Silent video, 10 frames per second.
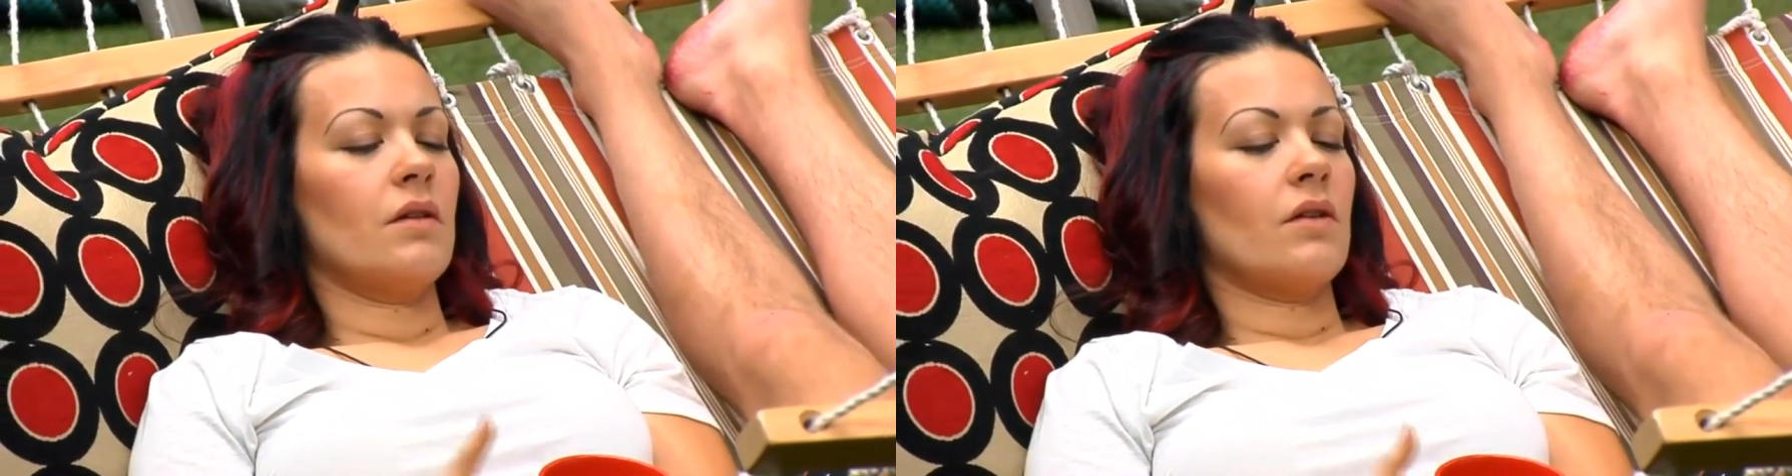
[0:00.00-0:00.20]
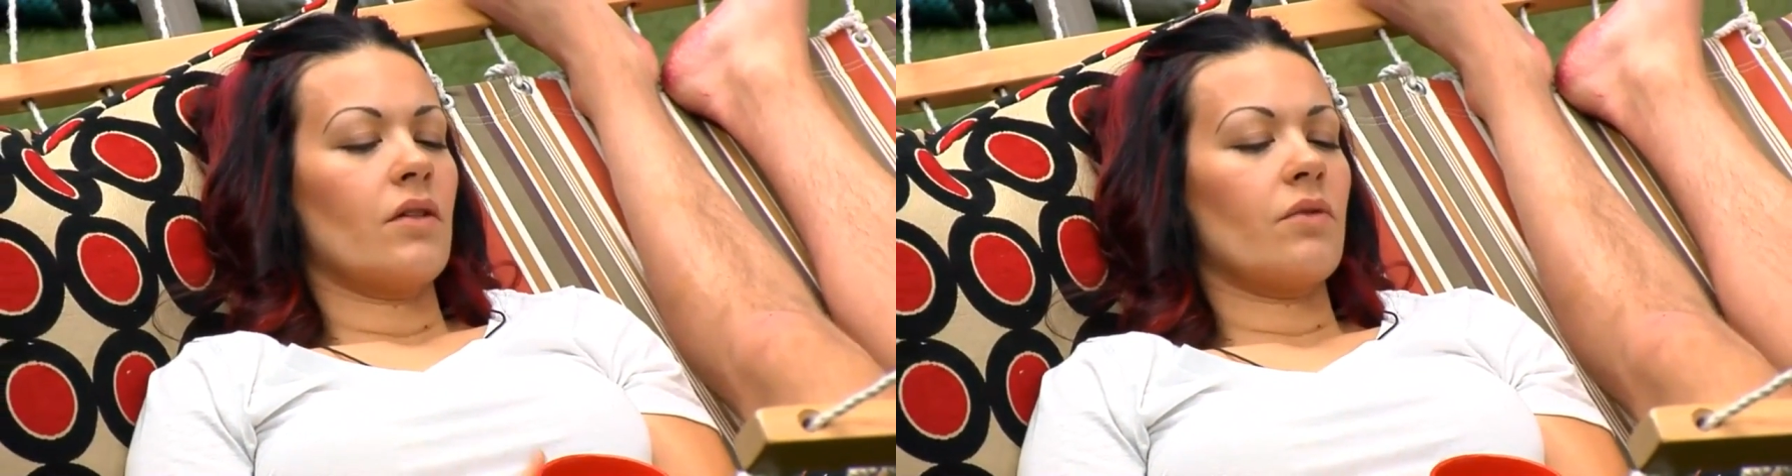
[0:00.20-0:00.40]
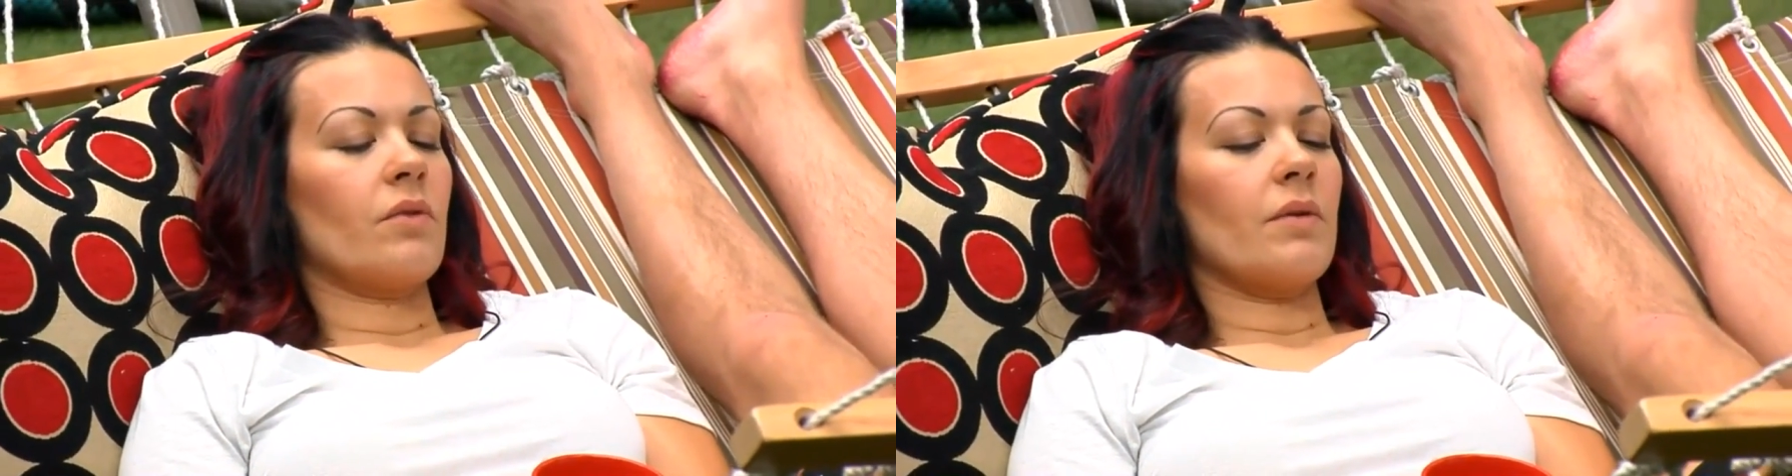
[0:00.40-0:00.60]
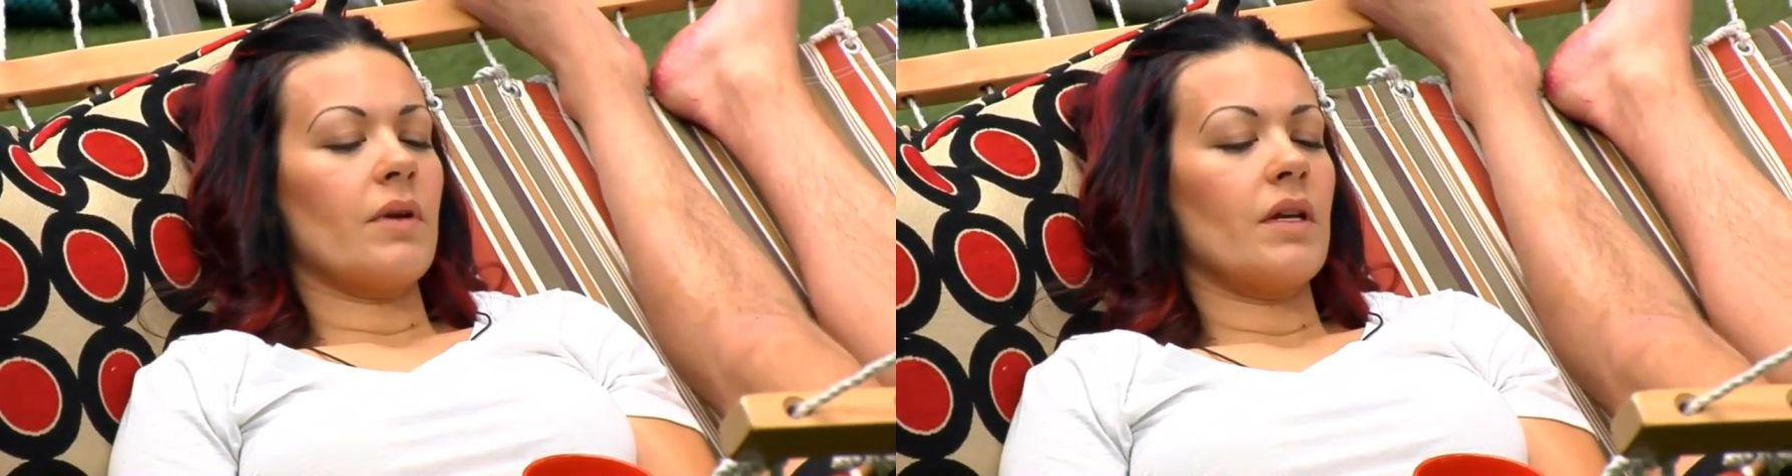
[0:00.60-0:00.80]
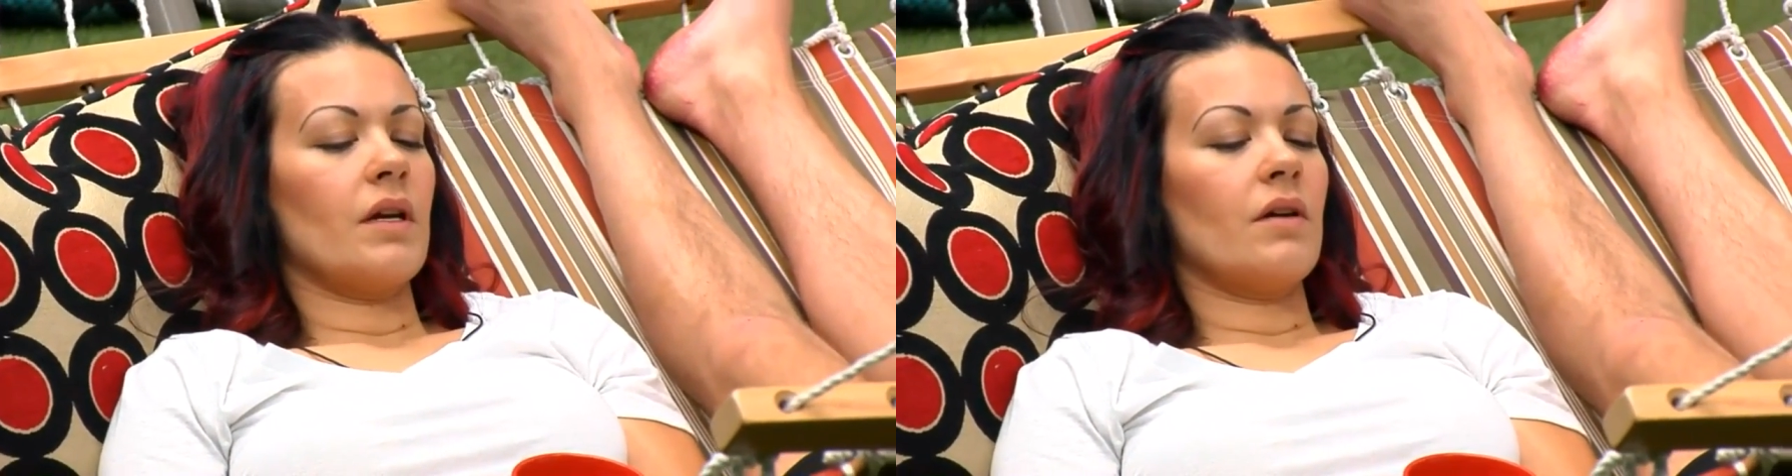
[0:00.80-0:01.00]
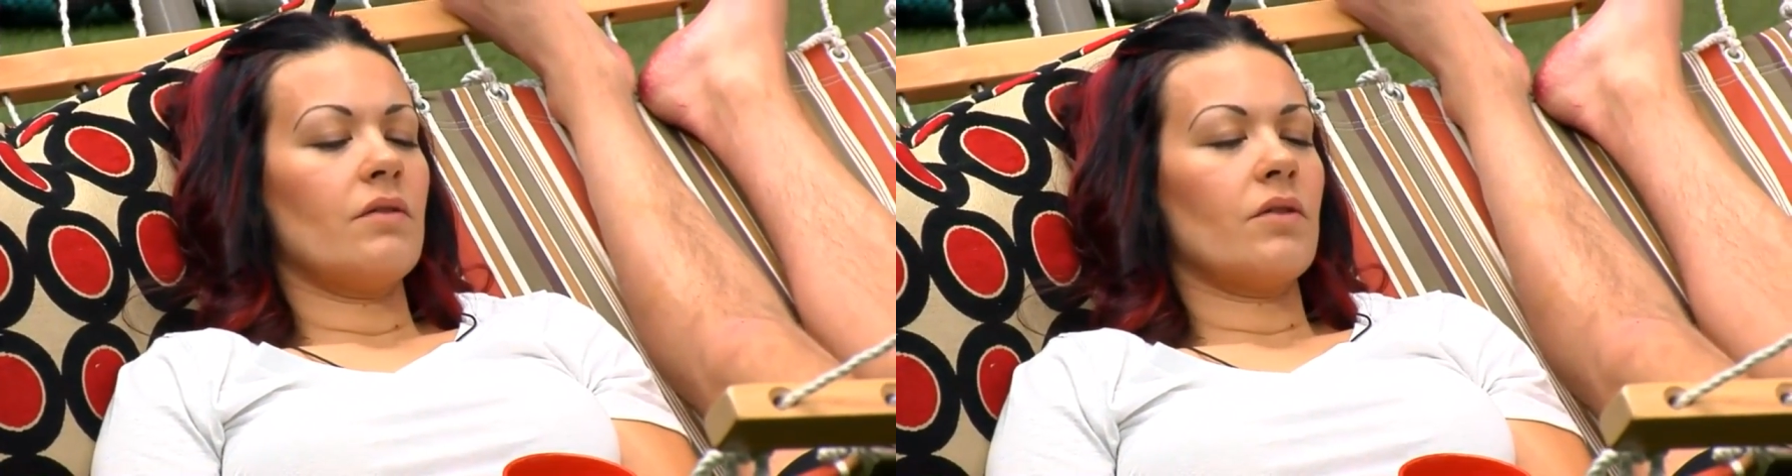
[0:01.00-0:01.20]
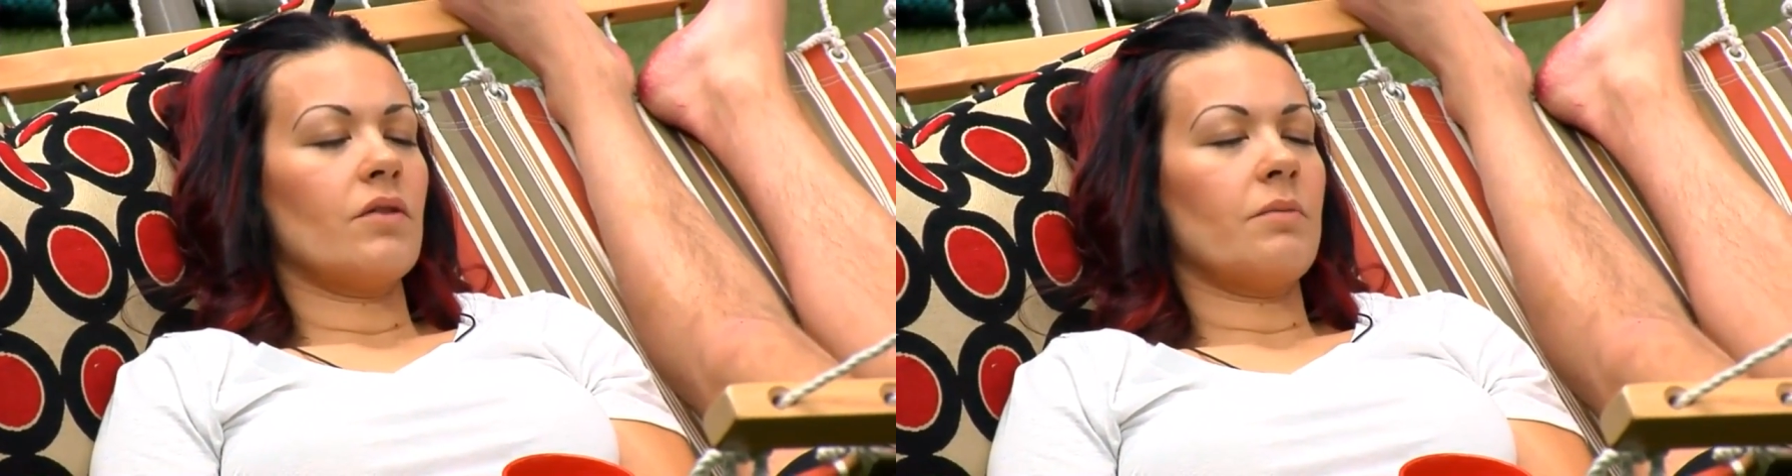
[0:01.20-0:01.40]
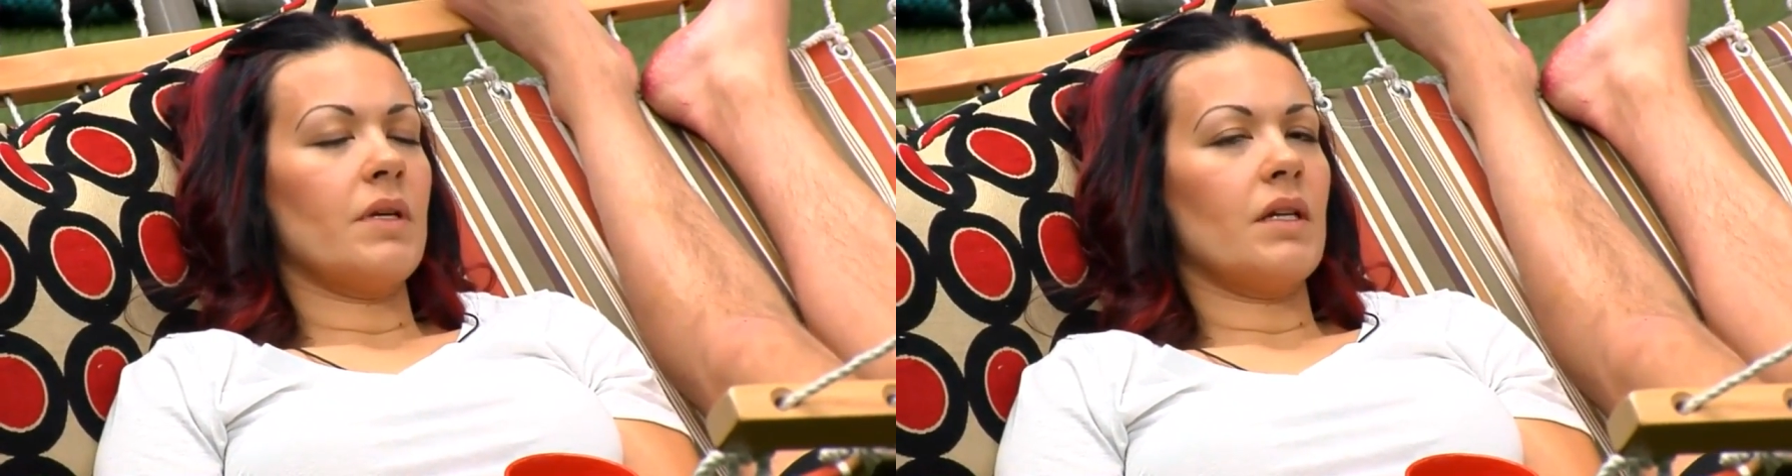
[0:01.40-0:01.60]
threat right now, or
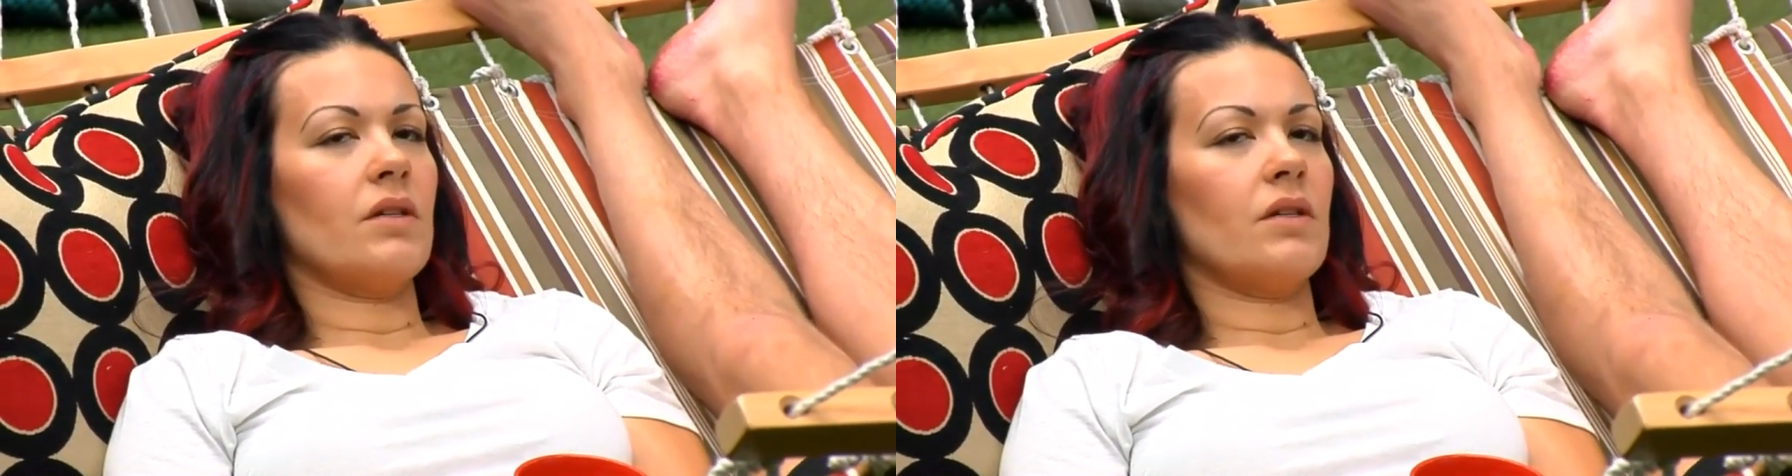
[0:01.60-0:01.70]
immediate